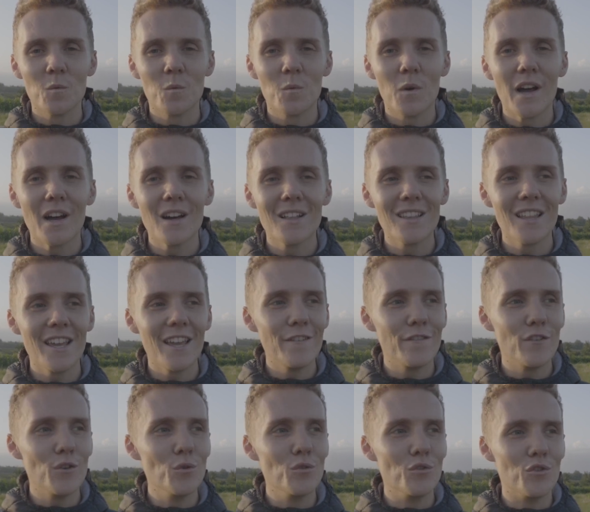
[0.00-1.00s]
Well,
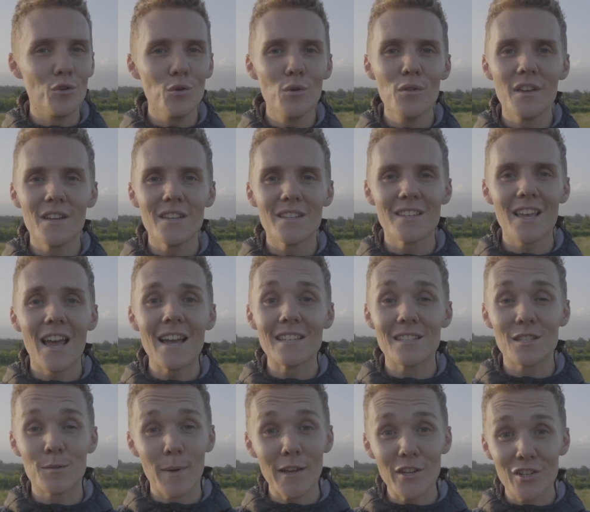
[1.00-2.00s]
if you do this,
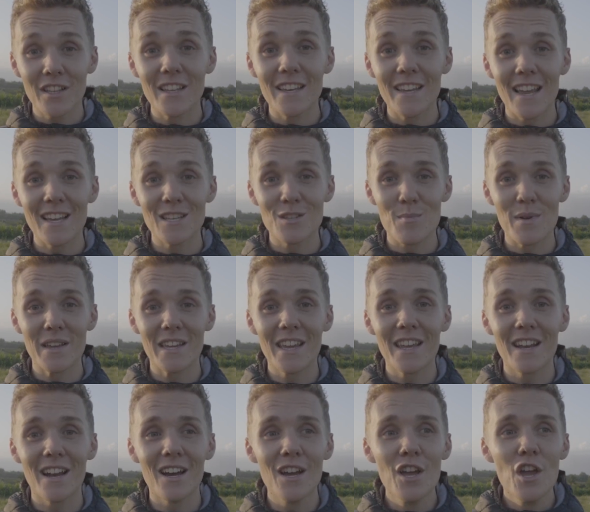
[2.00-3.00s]
especially as a
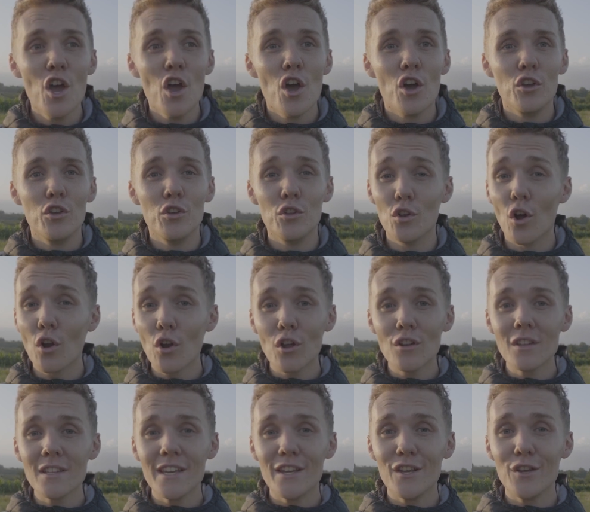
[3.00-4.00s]
beginner, not
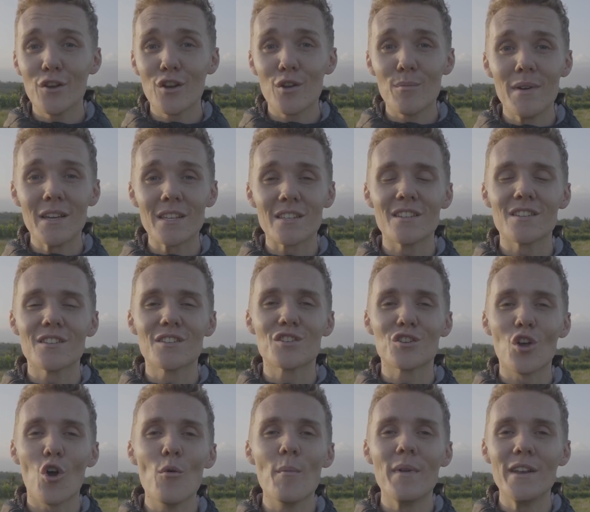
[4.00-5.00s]
only are you going to miss
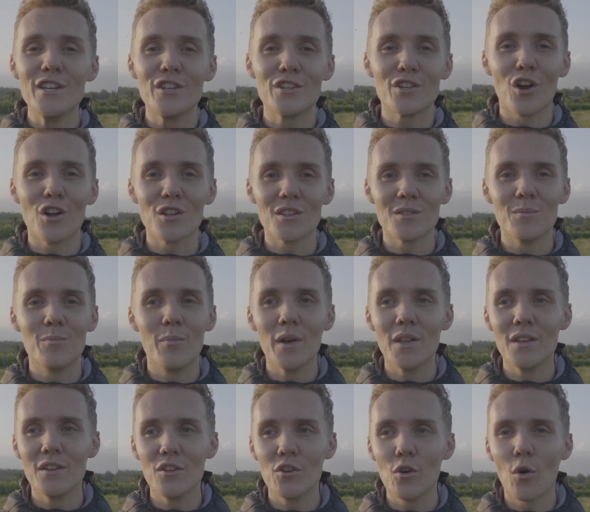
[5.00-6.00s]
so many shots,
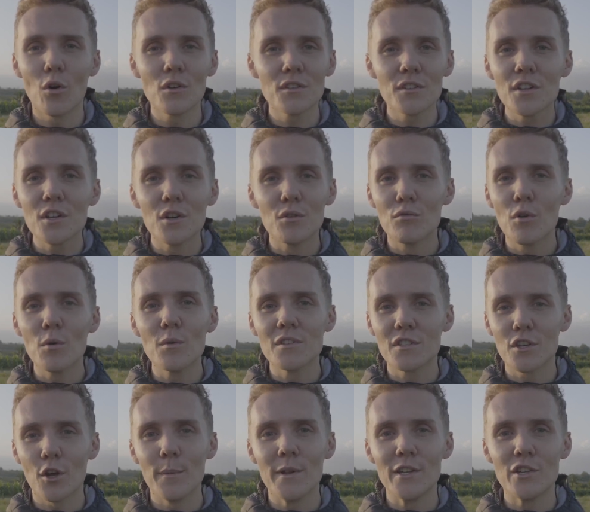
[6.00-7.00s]
but you're also going to ruin
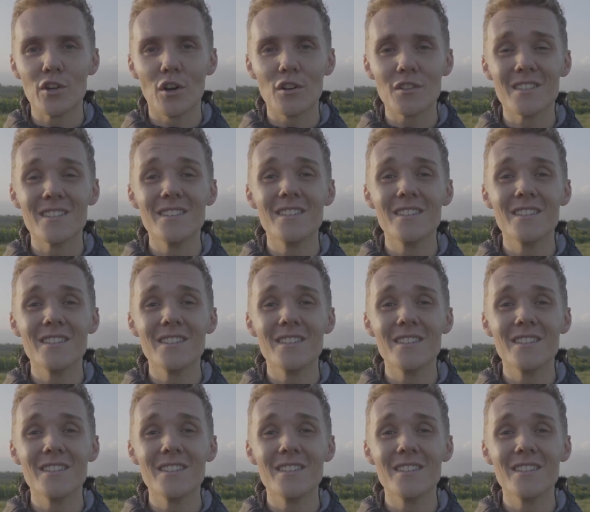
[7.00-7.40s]
so many shots.